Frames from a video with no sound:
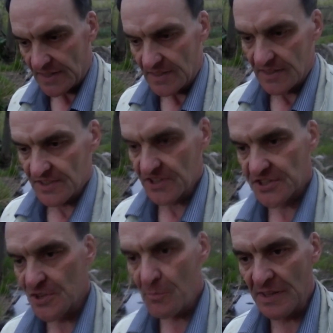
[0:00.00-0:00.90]
There's just
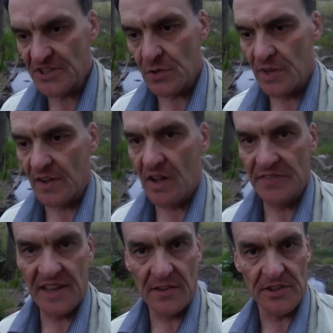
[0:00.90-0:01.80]
so much going on
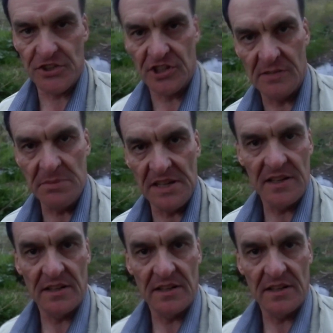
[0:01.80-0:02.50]
now that shouldn't be